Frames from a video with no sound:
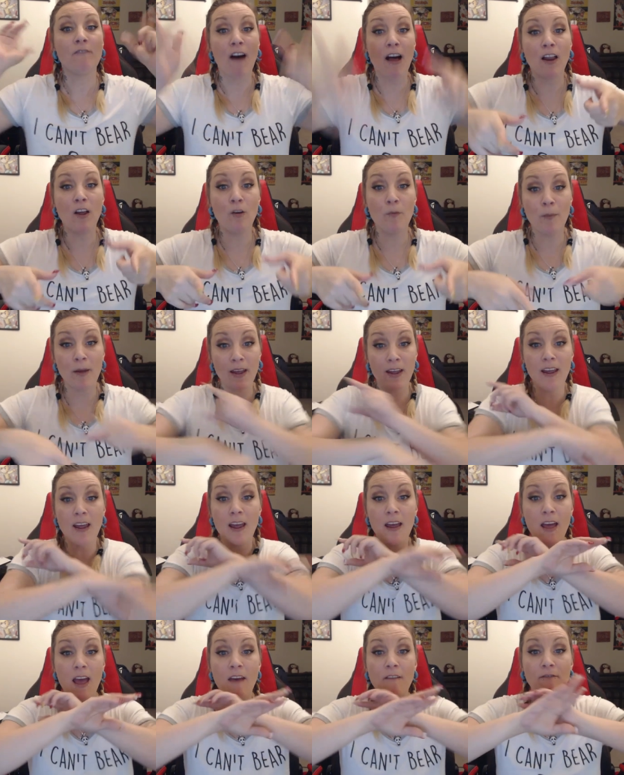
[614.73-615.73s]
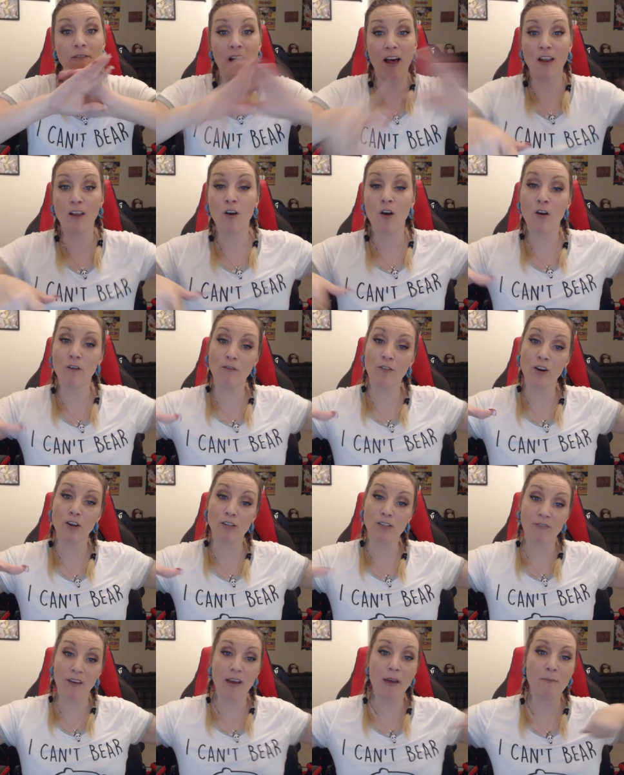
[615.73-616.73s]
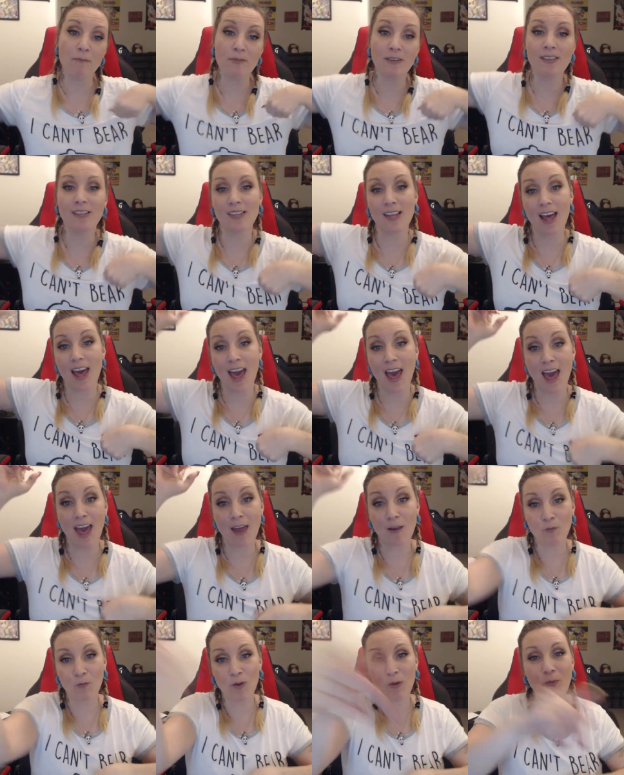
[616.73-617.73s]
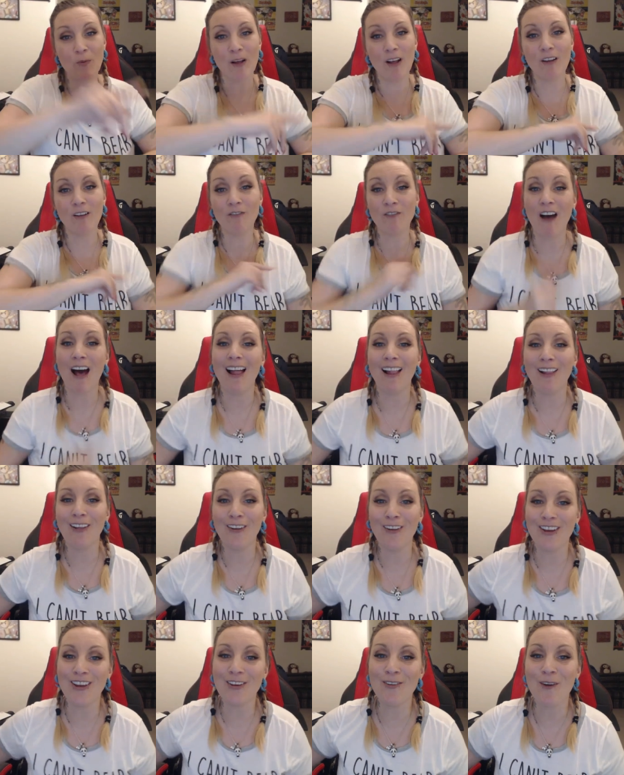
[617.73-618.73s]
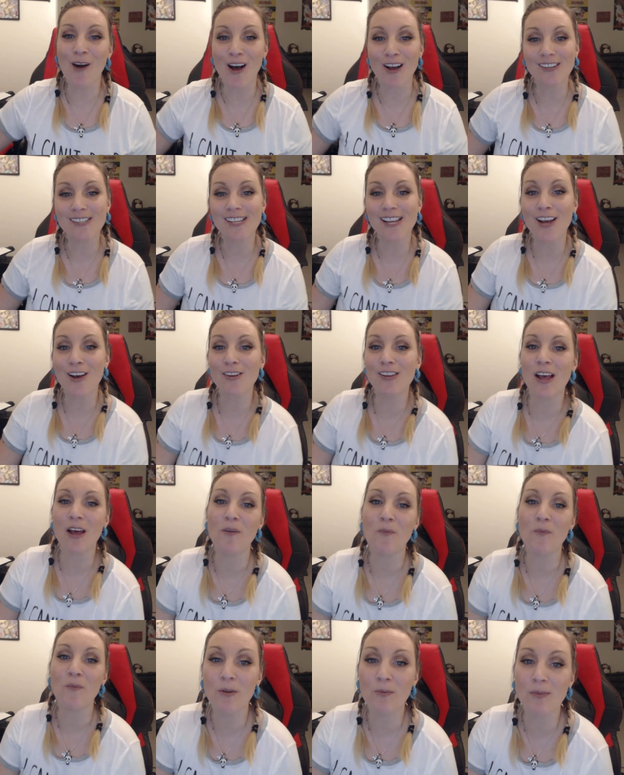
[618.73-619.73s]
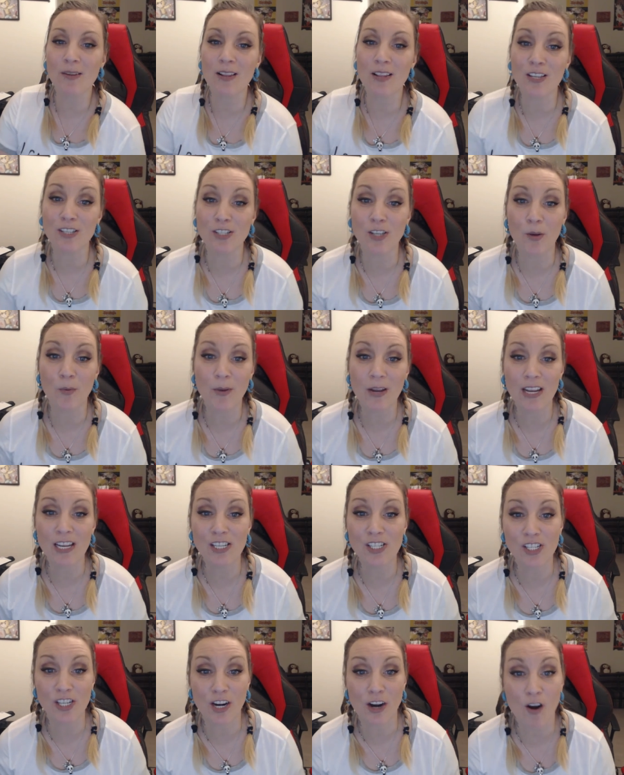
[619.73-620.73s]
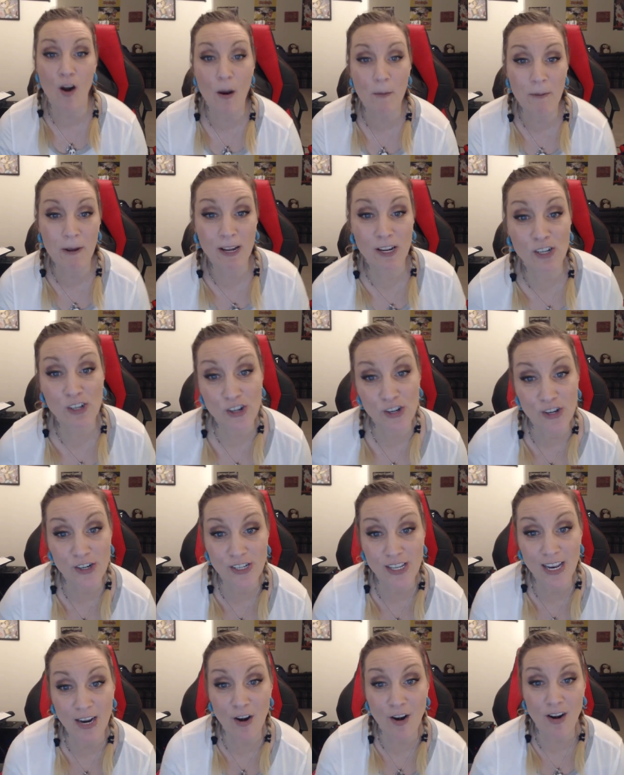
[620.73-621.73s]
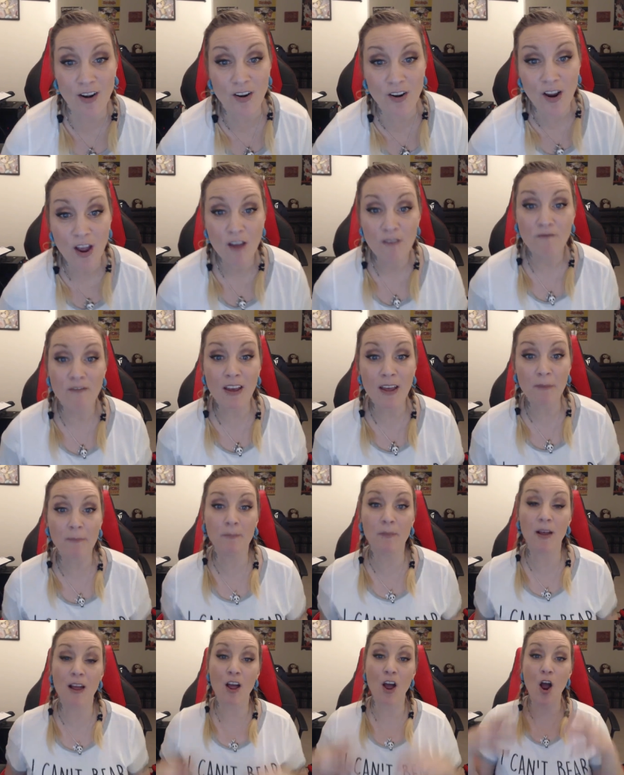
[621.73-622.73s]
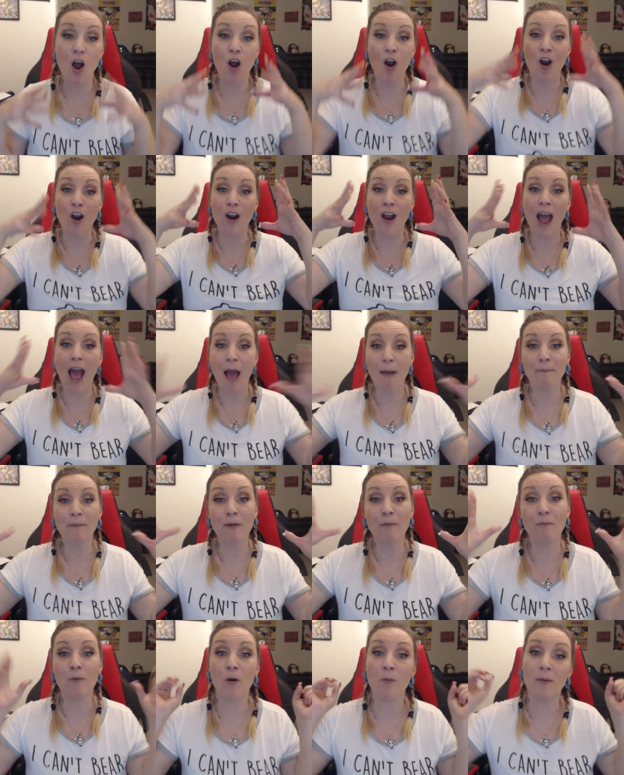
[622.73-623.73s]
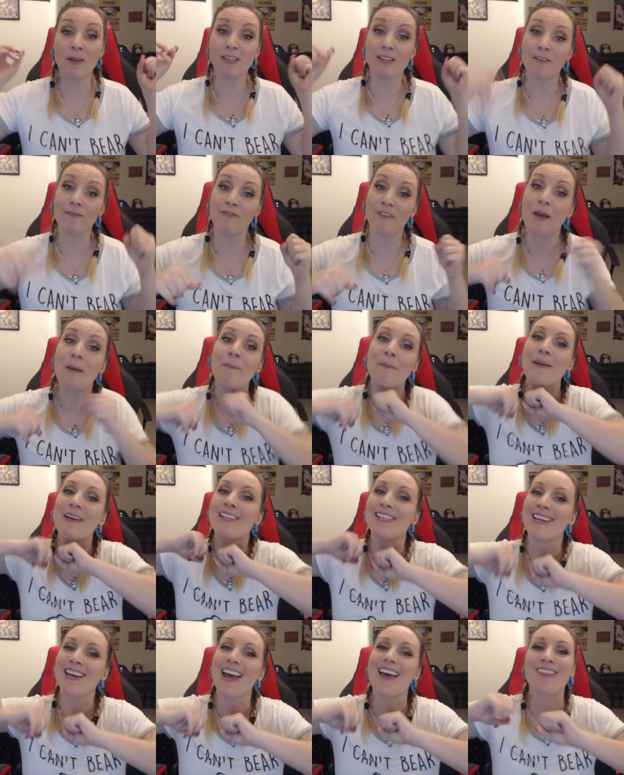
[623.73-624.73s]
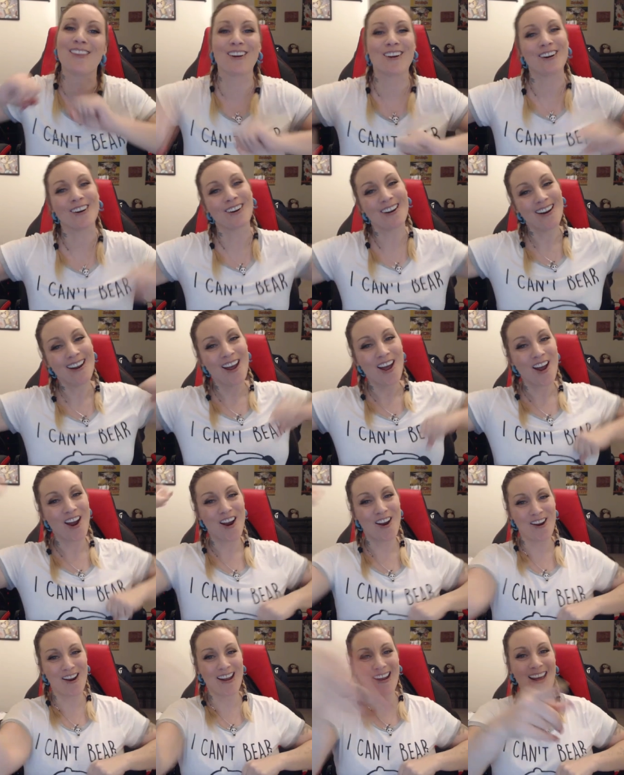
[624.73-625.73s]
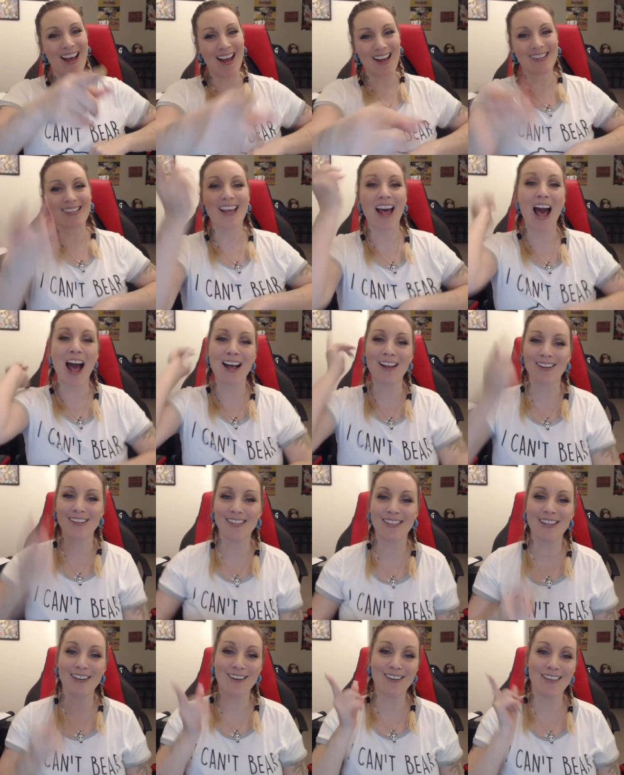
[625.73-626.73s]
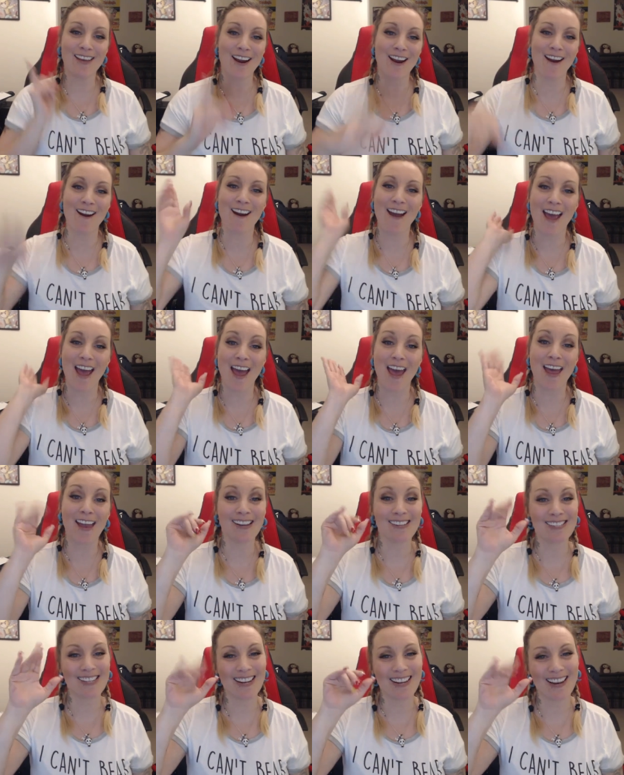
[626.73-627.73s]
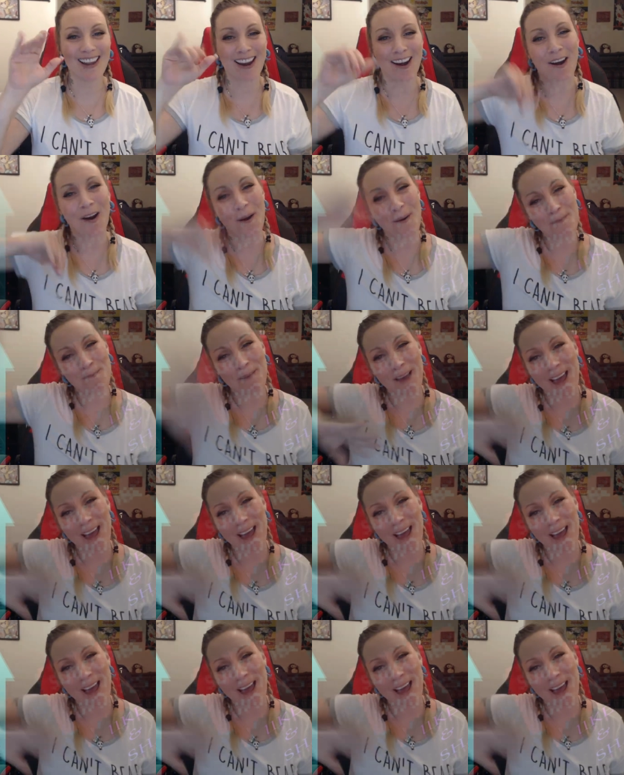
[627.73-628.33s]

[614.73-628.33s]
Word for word: Follow me. Follow Overdose Vapes, and we will follow you also, and we will so we can share our pictures and our vape our happy moments of vaping together. All right, guys, I'll see you there and see you later.